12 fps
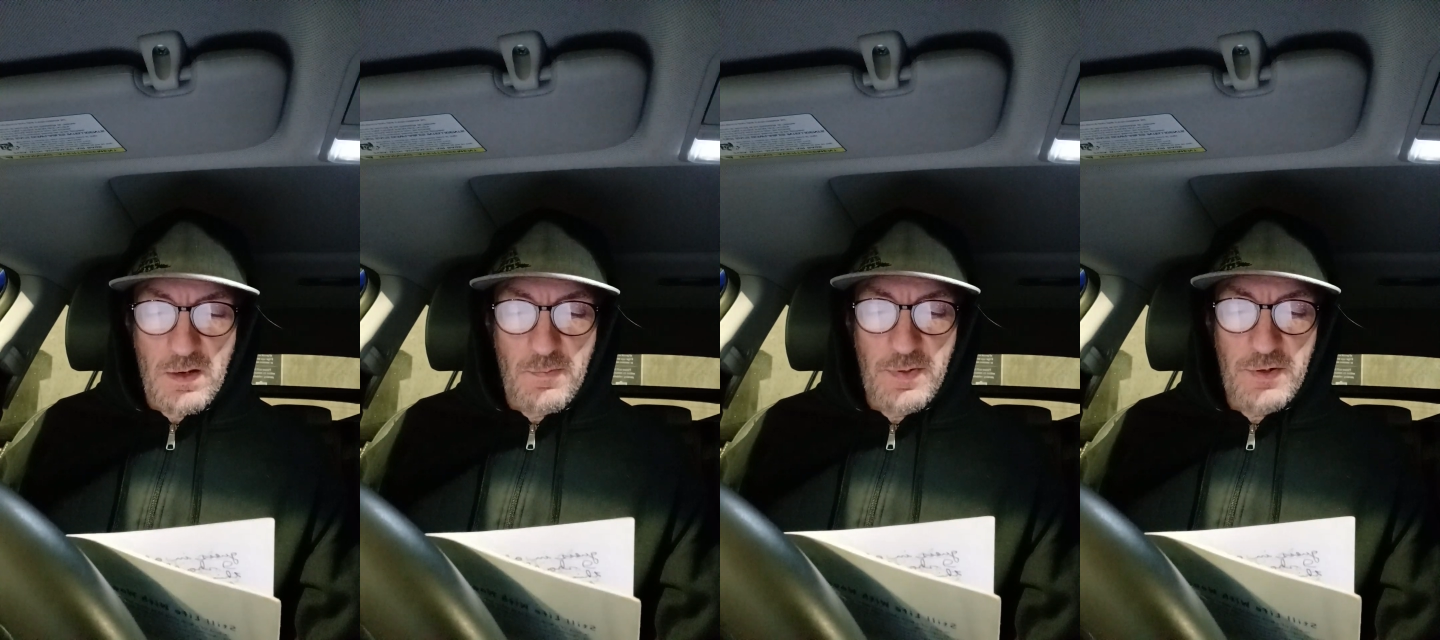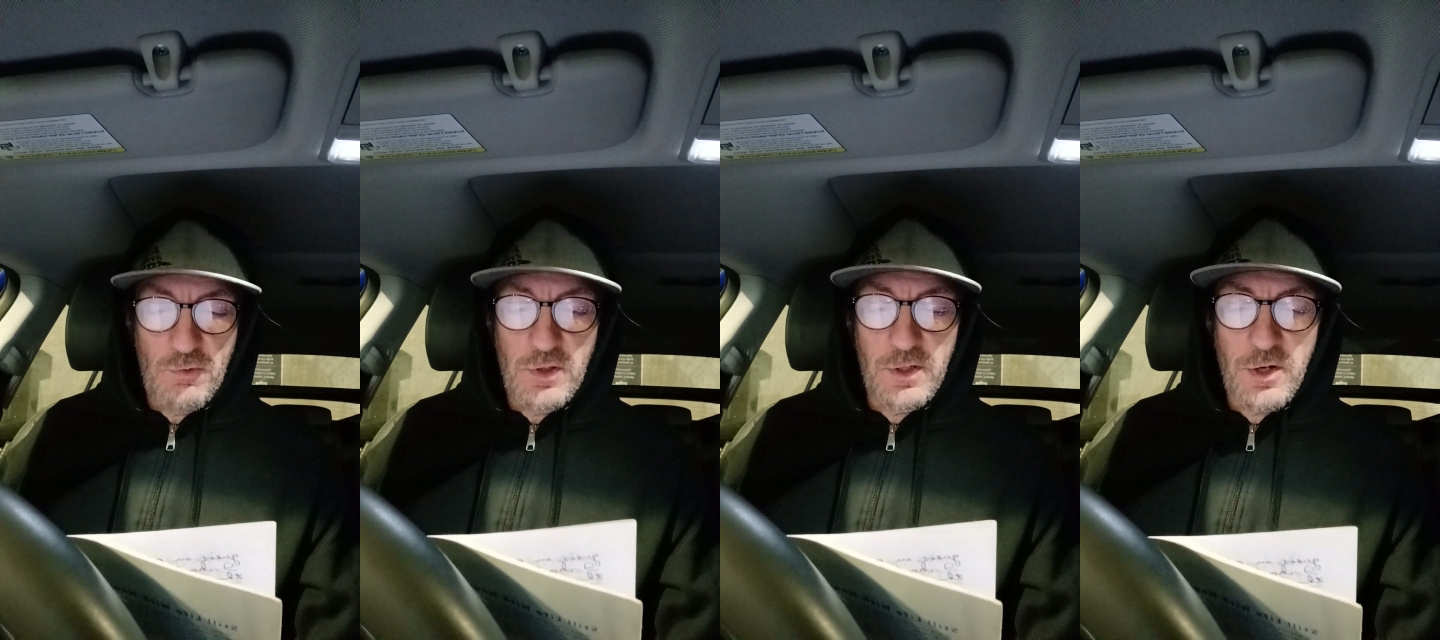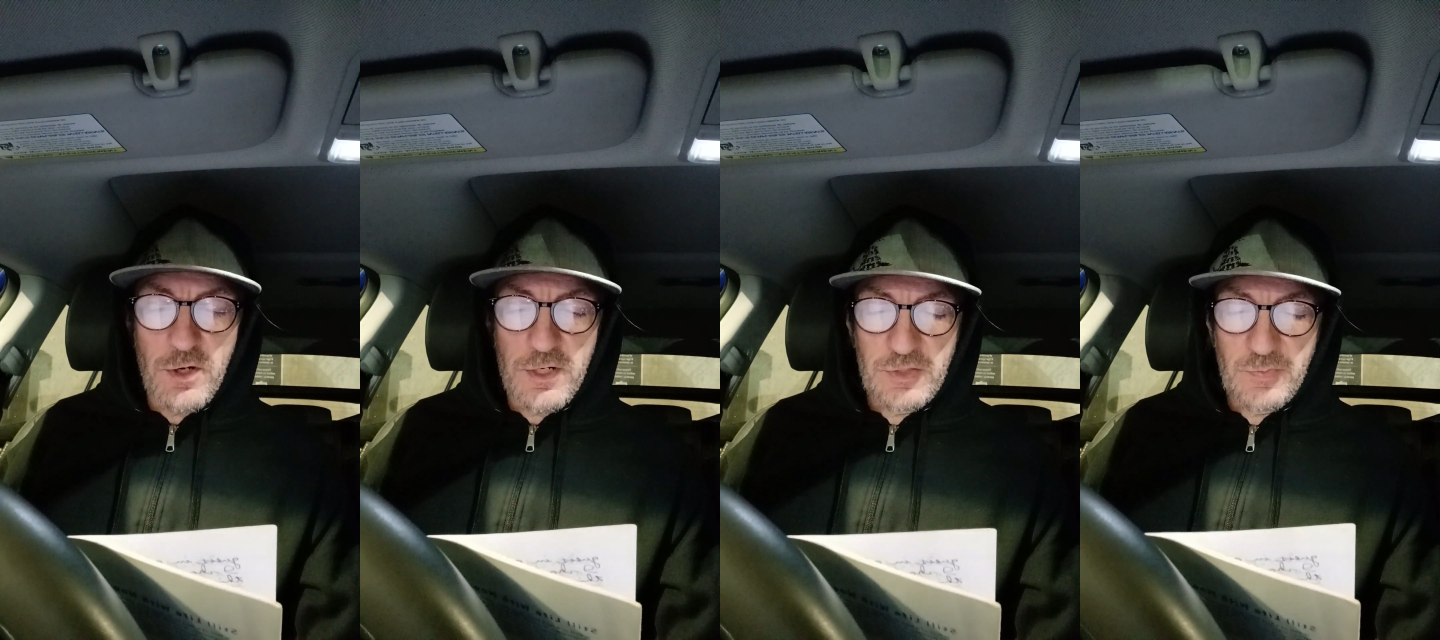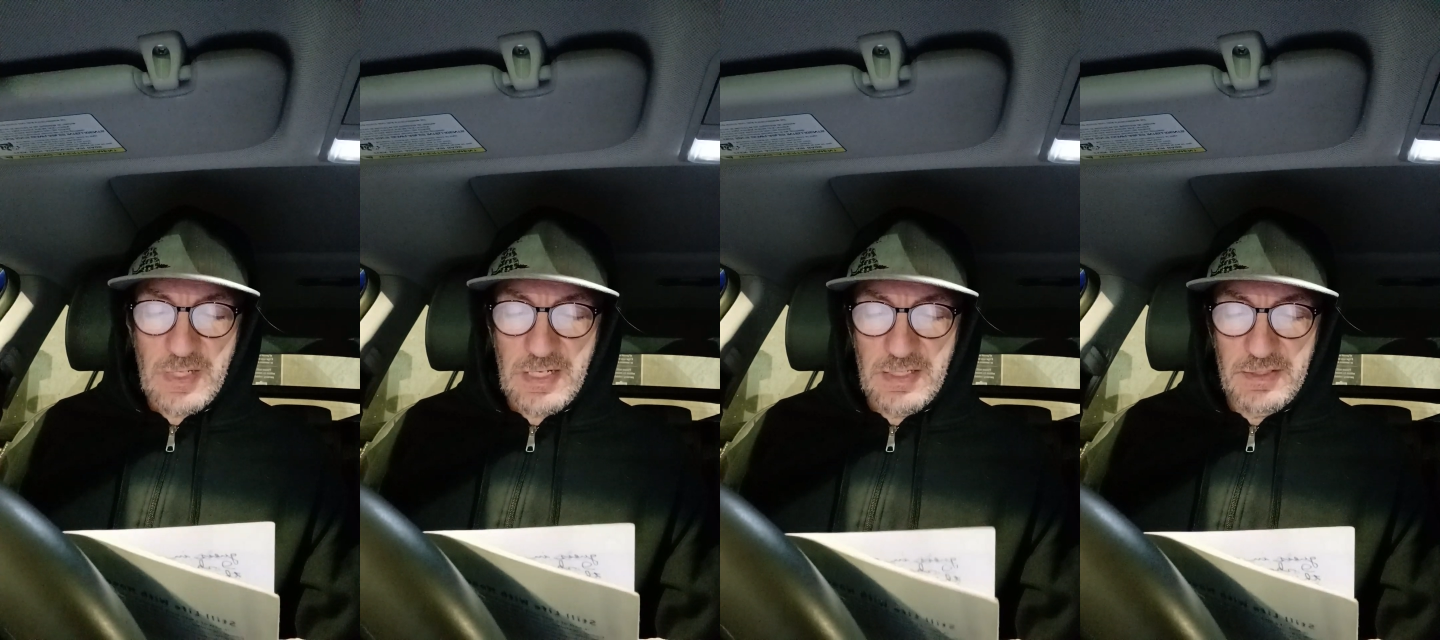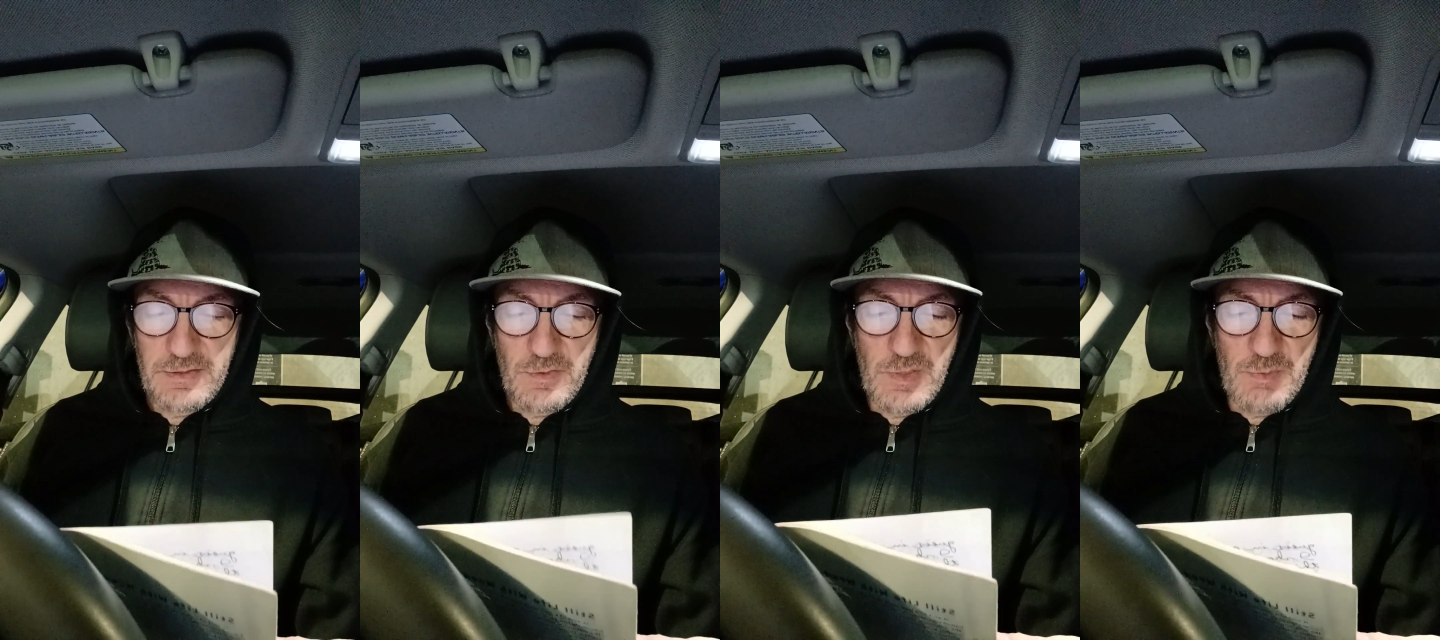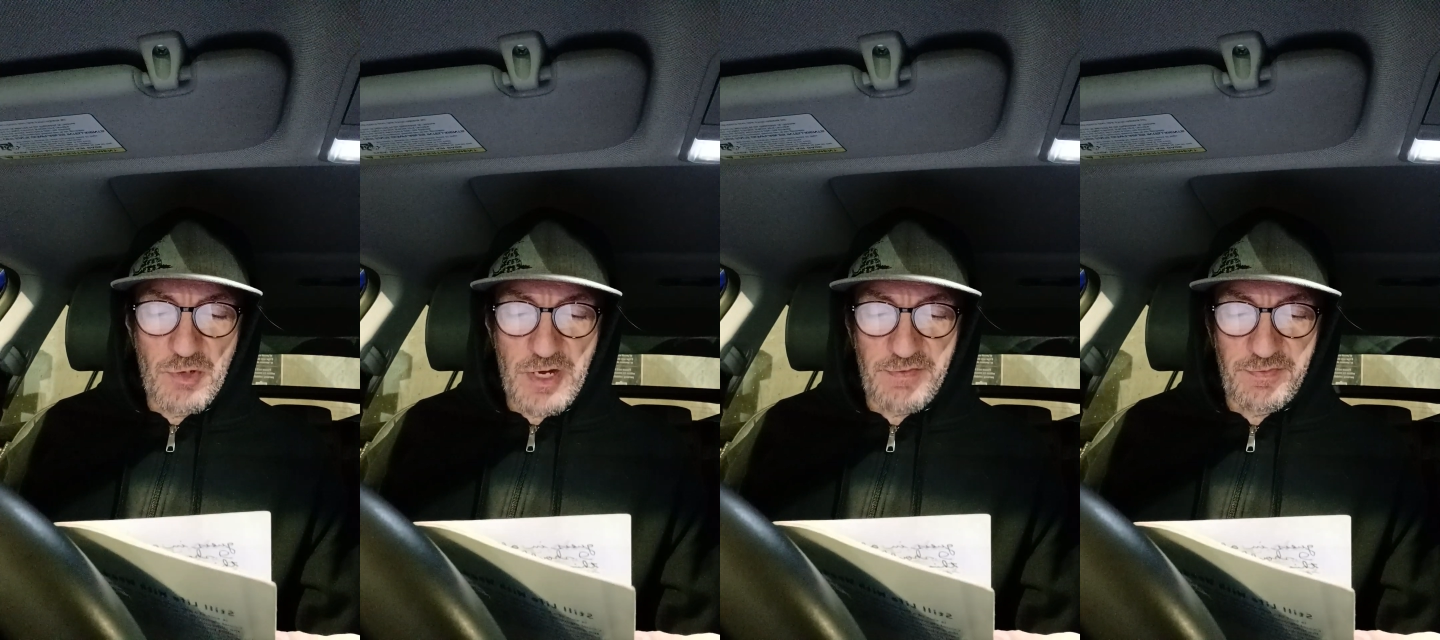But it will encourage me to be
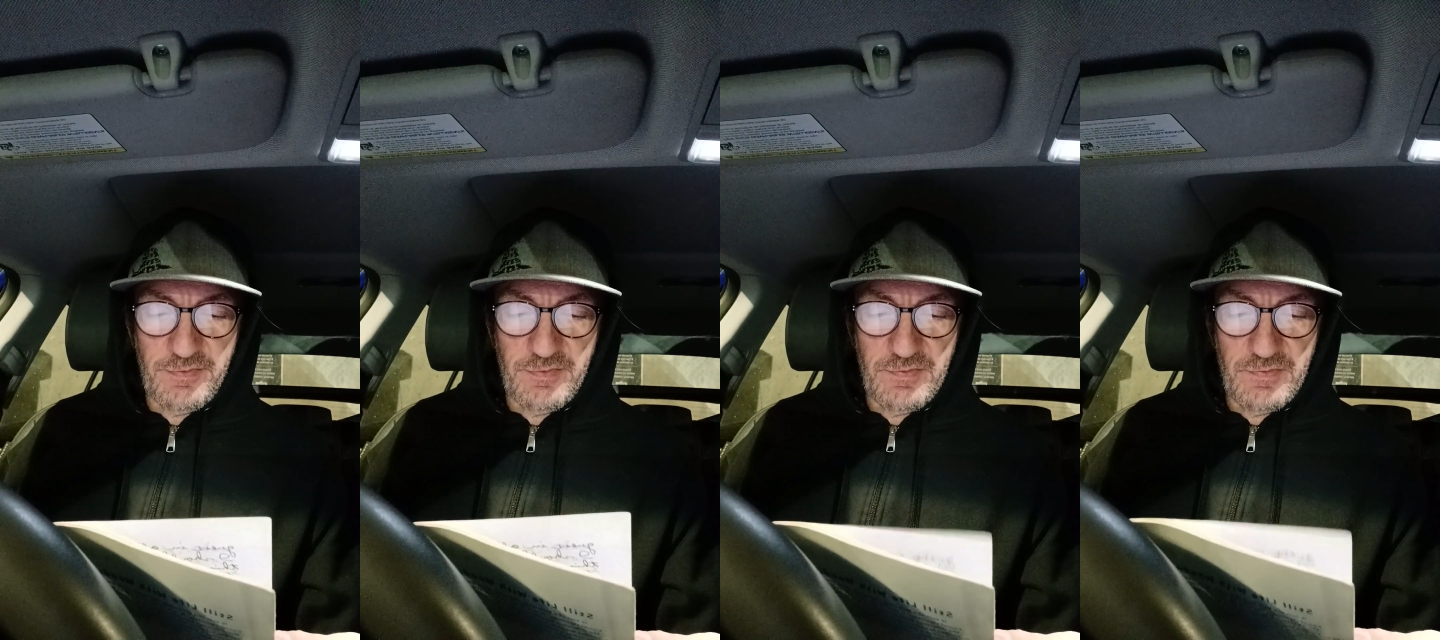brief.